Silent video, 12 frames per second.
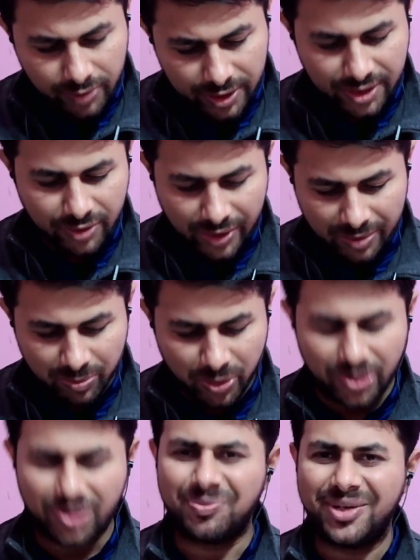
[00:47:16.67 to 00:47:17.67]
We'll see one
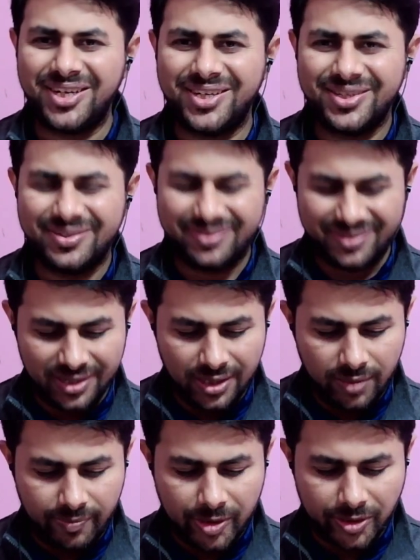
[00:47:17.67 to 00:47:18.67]
more topic
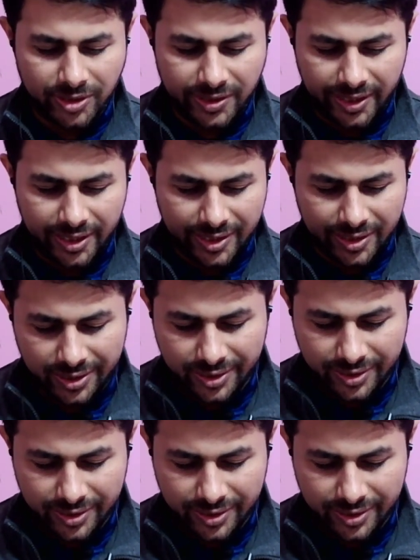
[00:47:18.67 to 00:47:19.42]
because see,